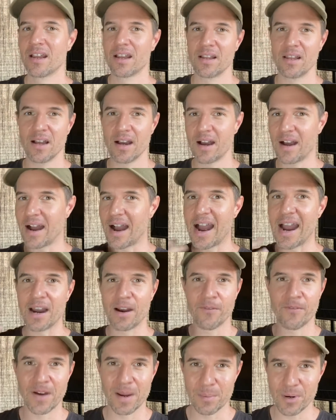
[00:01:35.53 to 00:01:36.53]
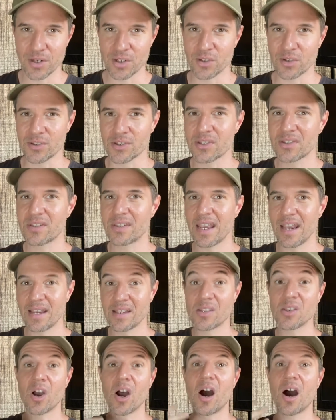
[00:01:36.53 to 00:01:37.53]
uh, higher vibrational
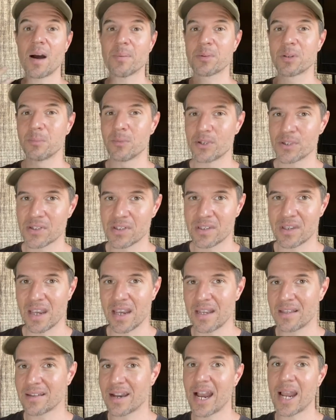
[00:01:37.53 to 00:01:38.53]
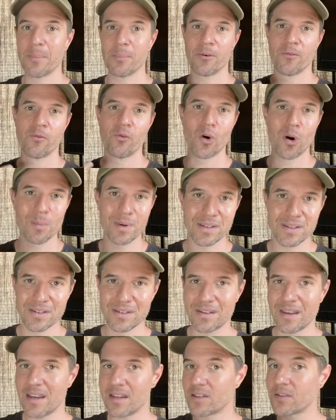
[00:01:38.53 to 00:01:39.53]
states, optimal states, high-performance
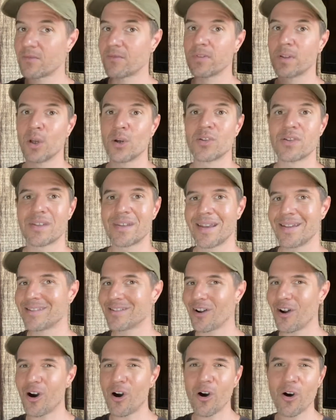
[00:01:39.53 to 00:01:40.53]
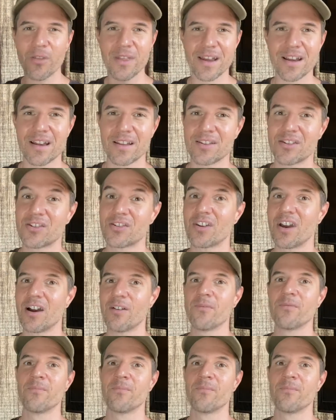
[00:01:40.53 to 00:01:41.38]
states, flow states, all that kind of stuff.